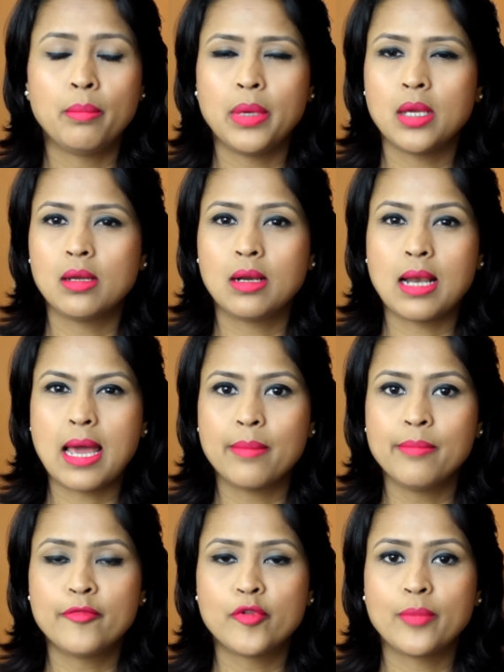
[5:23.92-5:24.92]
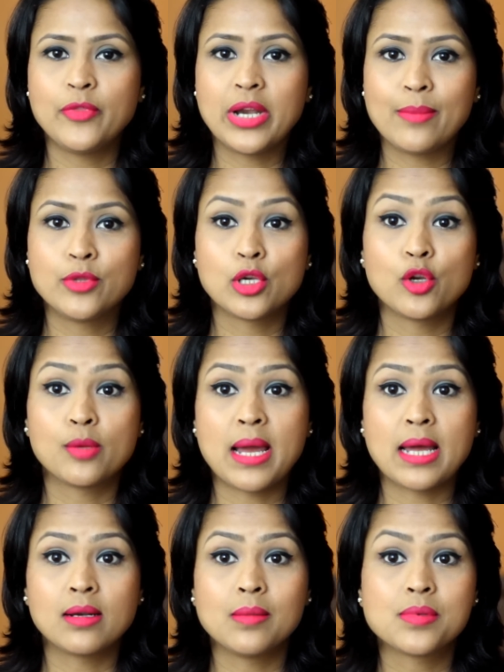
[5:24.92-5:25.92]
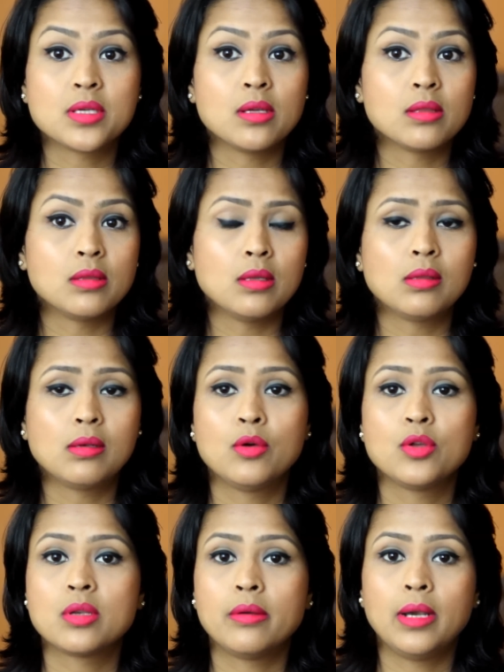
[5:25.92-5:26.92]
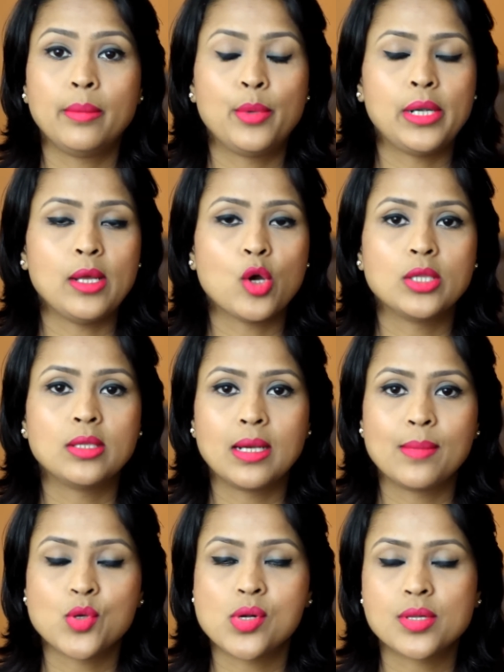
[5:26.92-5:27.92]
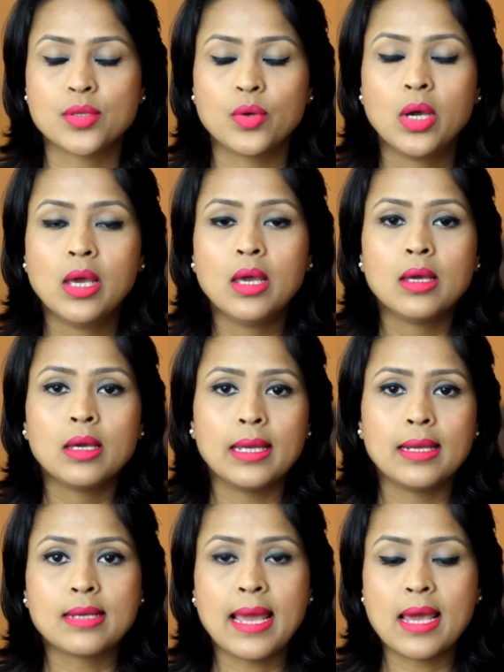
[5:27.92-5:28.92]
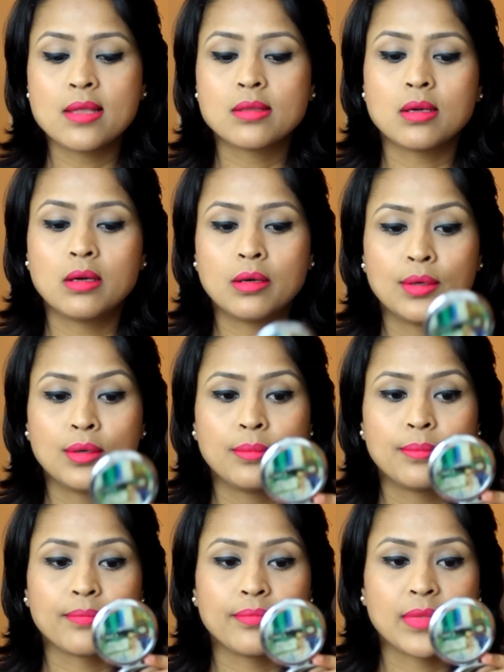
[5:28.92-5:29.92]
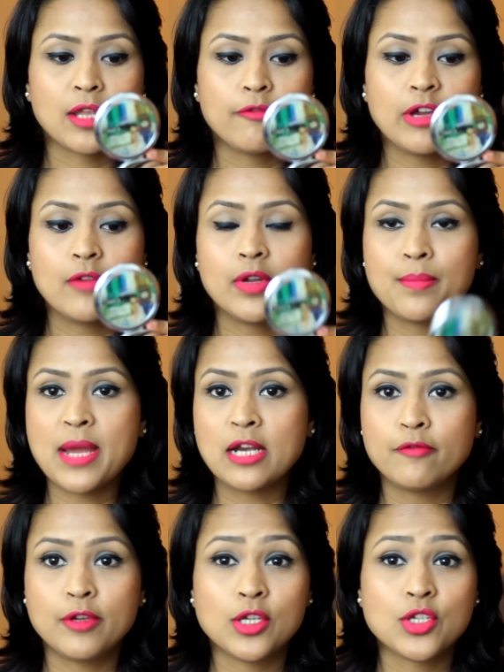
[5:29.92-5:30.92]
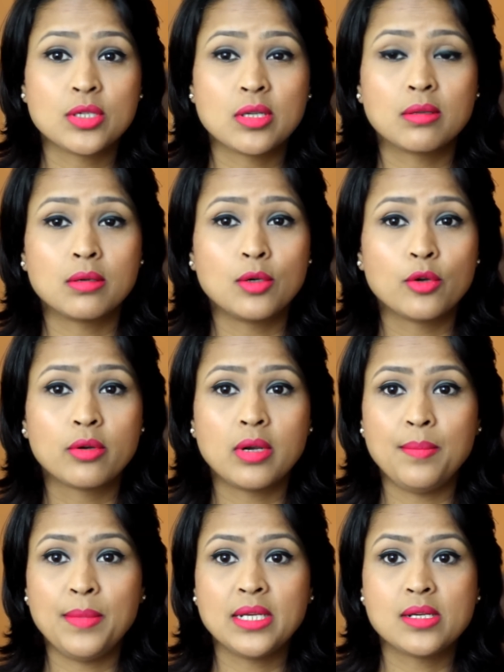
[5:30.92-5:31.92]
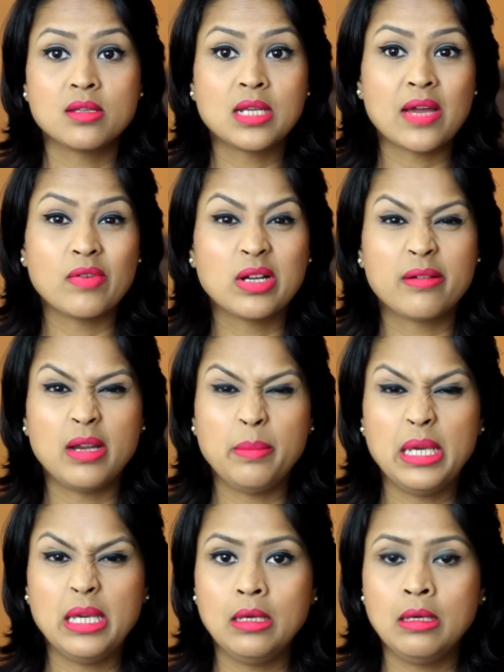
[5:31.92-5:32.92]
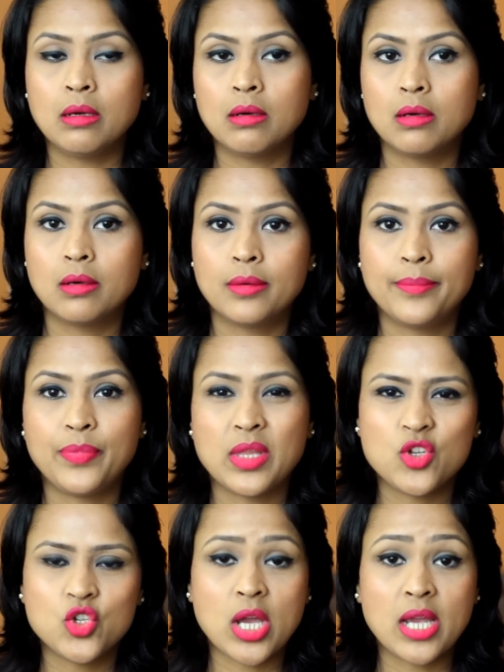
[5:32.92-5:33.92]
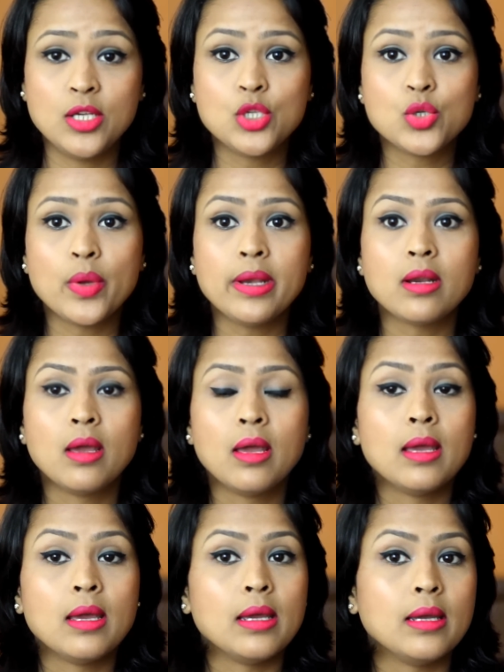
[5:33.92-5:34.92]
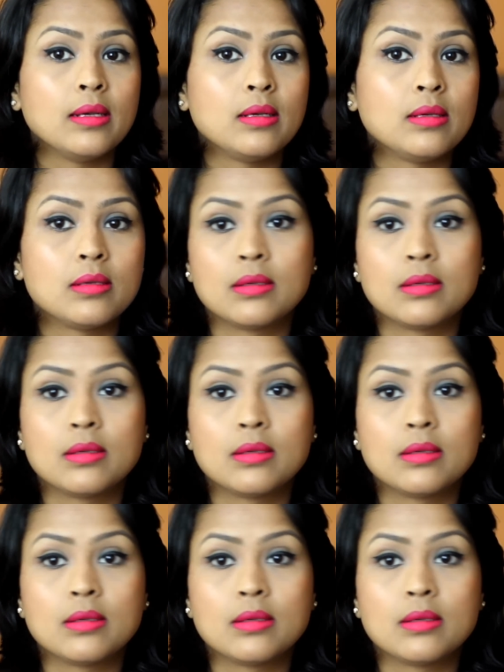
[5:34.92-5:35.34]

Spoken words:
Pink Glam from their Absolute Matte lipstick. This looks really pretty on the lips also. It has a velvet matte finish. It doesn't look creamy. It doesn't have a creamy shine to it. It